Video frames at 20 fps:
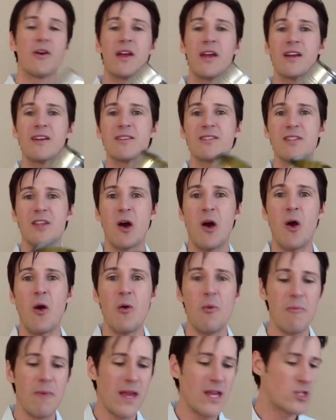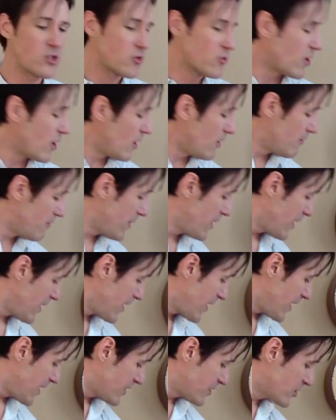Here's the homemade drum.
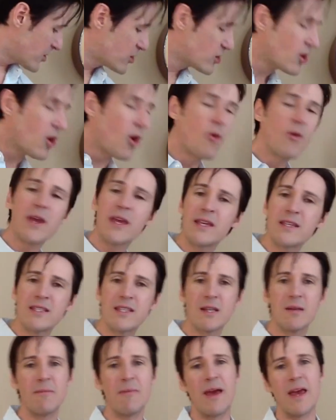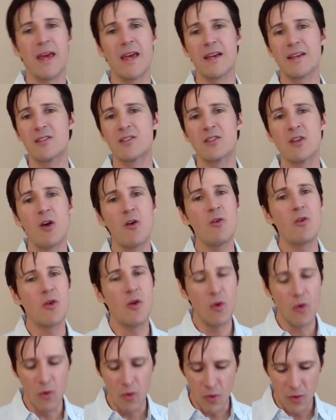So easy to make, so
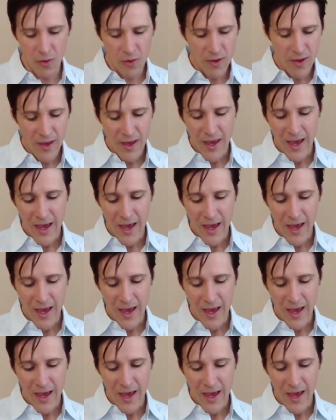cool,